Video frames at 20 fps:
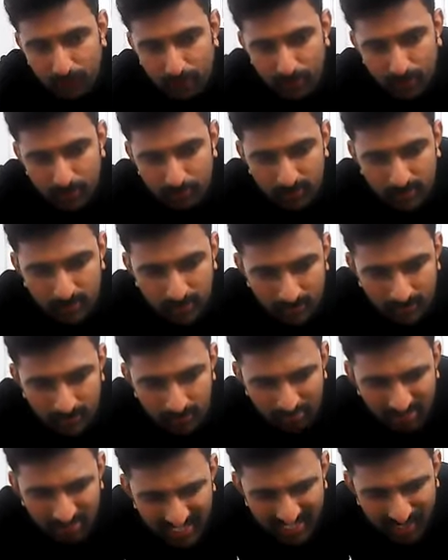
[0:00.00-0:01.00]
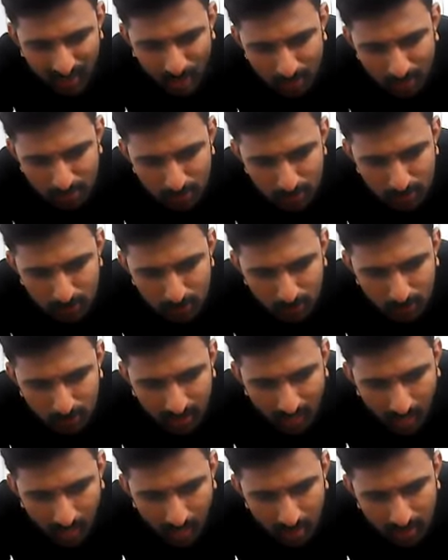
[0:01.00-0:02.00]
forms, but like almost
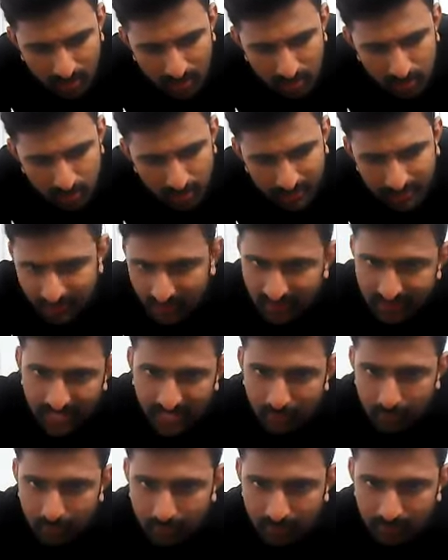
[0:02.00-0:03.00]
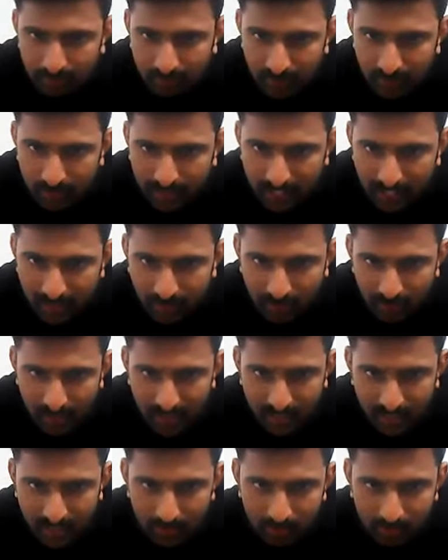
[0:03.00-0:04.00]
both, all are doing the same at the end of
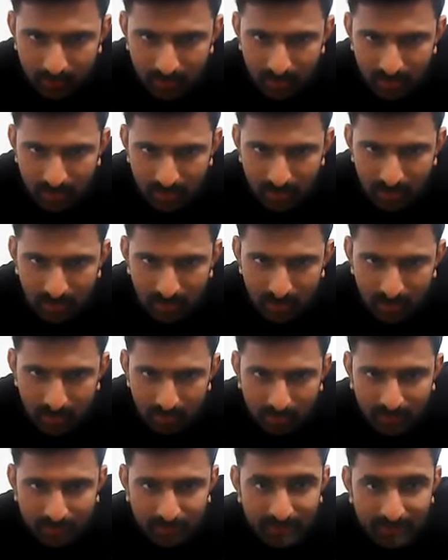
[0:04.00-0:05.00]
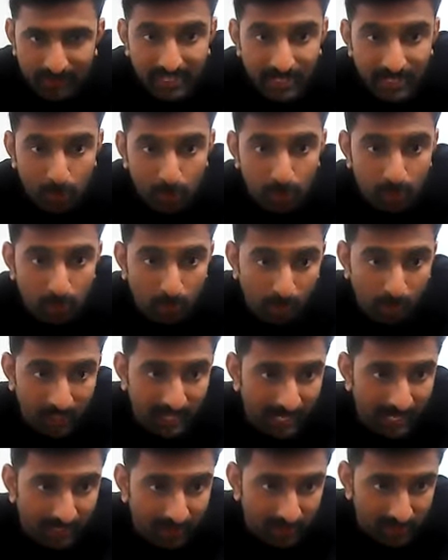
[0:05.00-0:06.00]
the day, but with their own
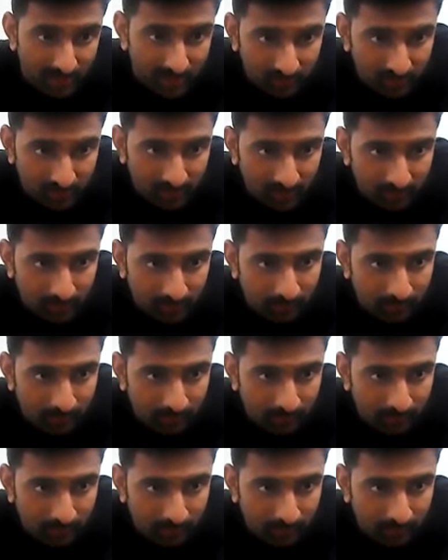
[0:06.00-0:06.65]
body languages,